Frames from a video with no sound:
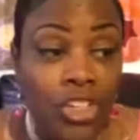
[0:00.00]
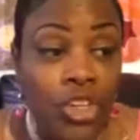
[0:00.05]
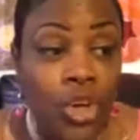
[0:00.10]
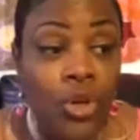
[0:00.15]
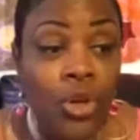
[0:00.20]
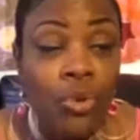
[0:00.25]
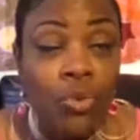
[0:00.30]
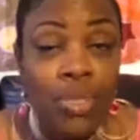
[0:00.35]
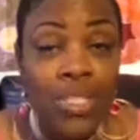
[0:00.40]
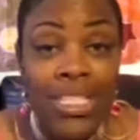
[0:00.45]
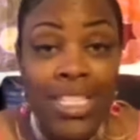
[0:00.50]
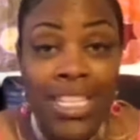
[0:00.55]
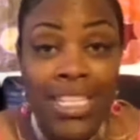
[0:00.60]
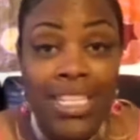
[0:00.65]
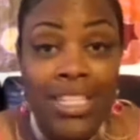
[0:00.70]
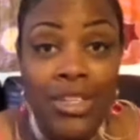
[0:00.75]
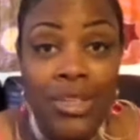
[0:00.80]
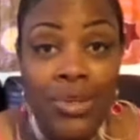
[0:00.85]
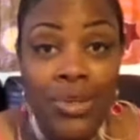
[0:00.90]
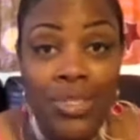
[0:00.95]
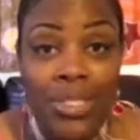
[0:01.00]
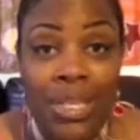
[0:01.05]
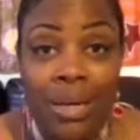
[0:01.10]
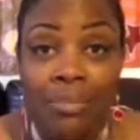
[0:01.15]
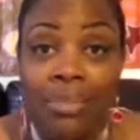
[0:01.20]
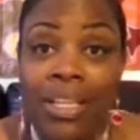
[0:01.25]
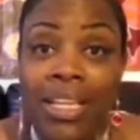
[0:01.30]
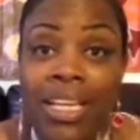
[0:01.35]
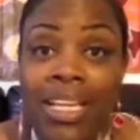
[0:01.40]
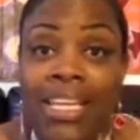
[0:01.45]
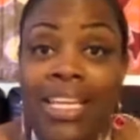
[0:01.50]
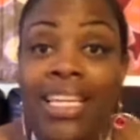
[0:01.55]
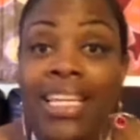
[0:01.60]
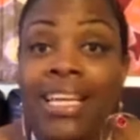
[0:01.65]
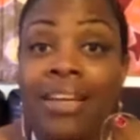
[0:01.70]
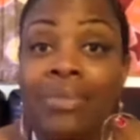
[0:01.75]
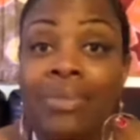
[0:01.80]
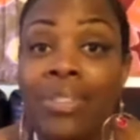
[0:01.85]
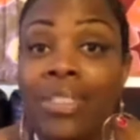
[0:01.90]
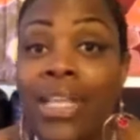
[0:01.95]
Jonah was sent to do something and
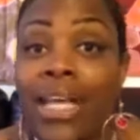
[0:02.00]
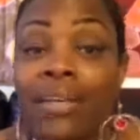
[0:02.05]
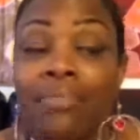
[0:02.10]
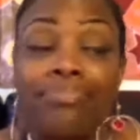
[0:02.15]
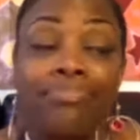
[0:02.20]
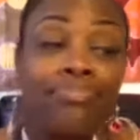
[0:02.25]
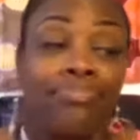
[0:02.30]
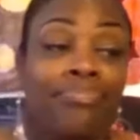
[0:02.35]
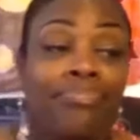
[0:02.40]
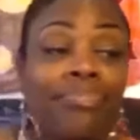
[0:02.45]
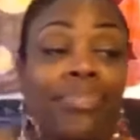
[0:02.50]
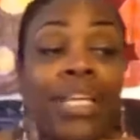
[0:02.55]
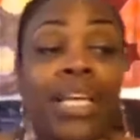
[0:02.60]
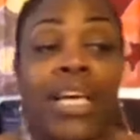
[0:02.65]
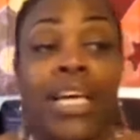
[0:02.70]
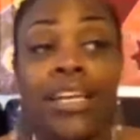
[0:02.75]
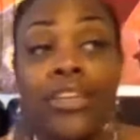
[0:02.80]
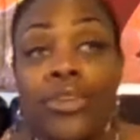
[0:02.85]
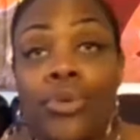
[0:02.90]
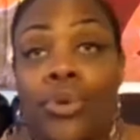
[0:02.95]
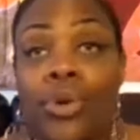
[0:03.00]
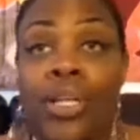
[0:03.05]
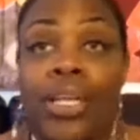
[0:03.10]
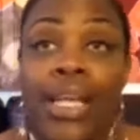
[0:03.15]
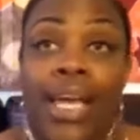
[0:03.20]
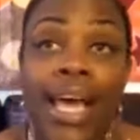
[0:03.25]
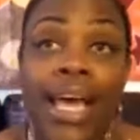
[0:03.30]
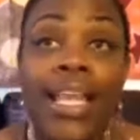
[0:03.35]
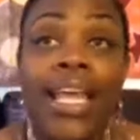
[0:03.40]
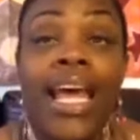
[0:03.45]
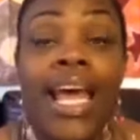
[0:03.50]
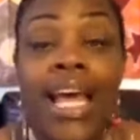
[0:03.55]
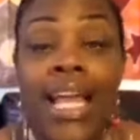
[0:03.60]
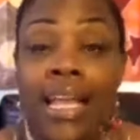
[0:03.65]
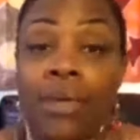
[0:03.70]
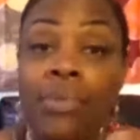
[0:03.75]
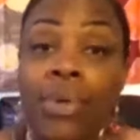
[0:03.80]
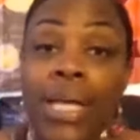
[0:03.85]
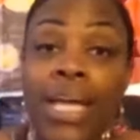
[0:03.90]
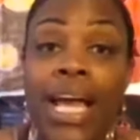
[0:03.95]
he was like, I ain't doing that.
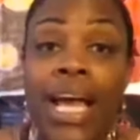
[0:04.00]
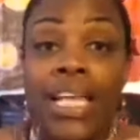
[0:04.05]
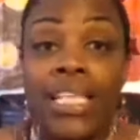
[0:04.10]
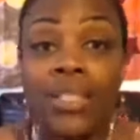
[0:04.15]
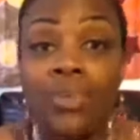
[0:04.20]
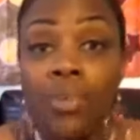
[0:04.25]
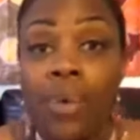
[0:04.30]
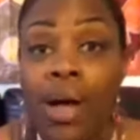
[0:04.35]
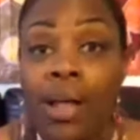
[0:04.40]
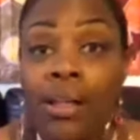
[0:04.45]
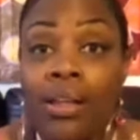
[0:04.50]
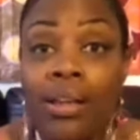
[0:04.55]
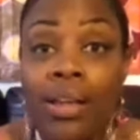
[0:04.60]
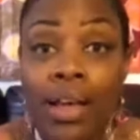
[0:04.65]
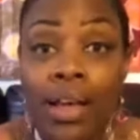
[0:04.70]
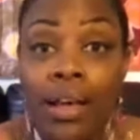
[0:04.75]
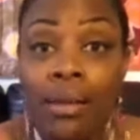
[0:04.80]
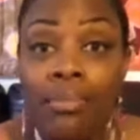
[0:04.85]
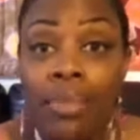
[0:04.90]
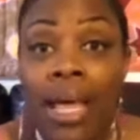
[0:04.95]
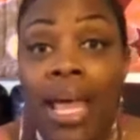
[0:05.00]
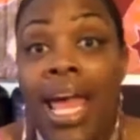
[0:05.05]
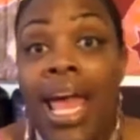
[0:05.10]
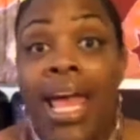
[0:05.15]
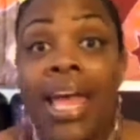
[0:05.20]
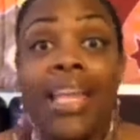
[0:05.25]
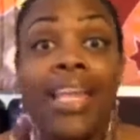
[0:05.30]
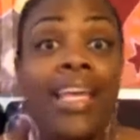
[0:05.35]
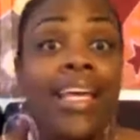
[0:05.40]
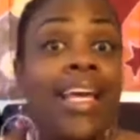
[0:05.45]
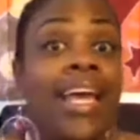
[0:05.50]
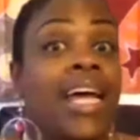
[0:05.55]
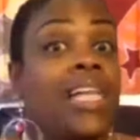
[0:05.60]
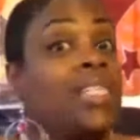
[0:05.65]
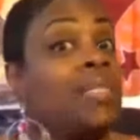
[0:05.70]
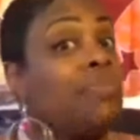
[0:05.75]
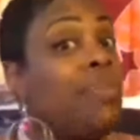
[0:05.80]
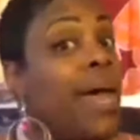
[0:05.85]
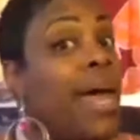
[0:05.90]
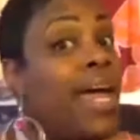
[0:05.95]
And when he got swallowed up and he
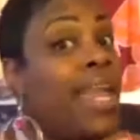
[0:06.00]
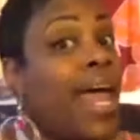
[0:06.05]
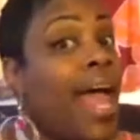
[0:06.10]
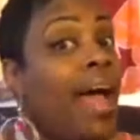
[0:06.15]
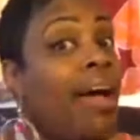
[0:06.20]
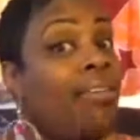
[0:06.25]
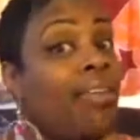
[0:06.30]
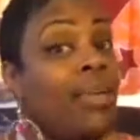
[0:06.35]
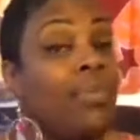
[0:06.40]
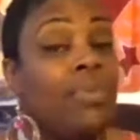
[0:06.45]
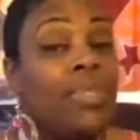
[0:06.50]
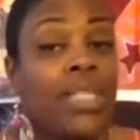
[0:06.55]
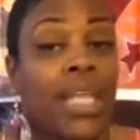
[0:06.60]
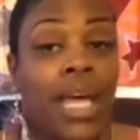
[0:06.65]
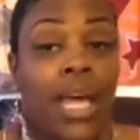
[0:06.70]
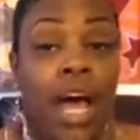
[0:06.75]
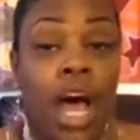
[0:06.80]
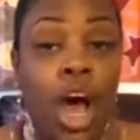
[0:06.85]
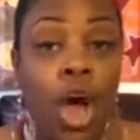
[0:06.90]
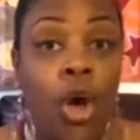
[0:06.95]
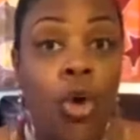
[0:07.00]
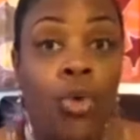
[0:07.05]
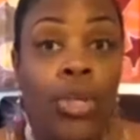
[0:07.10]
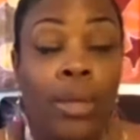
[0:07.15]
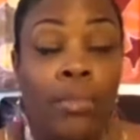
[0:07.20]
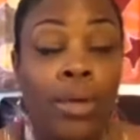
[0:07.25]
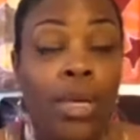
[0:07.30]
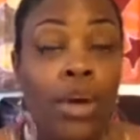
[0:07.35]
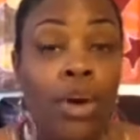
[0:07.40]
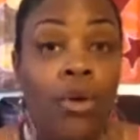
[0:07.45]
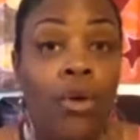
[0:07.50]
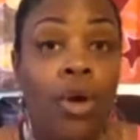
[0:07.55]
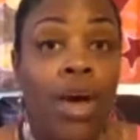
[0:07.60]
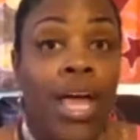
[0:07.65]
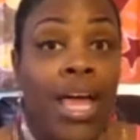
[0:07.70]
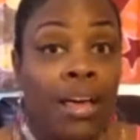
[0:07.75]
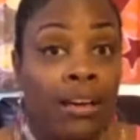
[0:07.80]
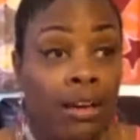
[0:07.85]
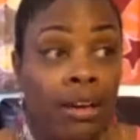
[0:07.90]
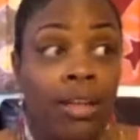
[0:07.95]
got spat out, he was like, oh, let me go,
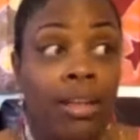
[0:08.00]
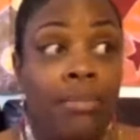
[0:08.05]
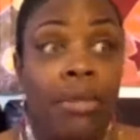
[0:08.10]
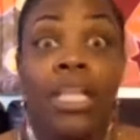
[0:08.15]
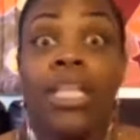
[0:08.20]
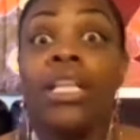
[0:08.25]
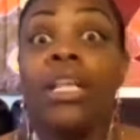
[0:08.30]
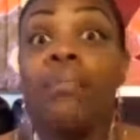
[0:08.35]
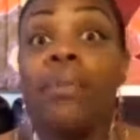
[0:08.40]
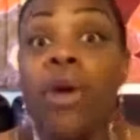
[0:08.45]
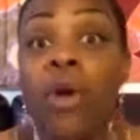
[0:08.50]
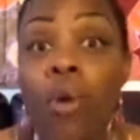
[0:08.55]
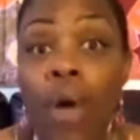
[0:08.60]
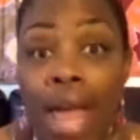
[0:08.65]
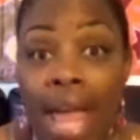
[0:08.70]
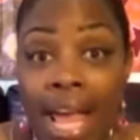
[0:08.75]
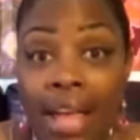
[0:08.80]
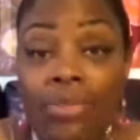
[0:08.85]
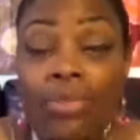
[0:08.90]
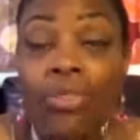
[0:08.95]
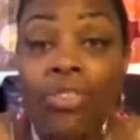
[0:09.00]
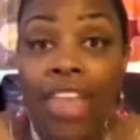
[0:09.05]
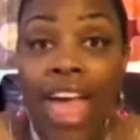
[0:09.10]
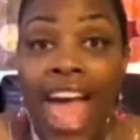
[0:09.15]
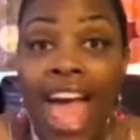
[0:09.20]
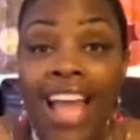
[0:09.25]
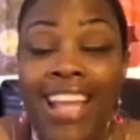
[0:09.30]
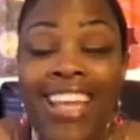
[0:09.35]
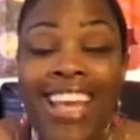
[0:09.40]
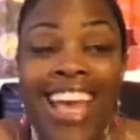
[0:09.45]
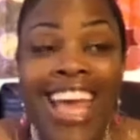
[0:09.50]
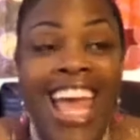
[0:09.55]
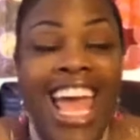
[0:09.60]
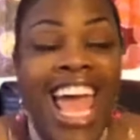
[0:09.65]
go let, me, let me go handle that.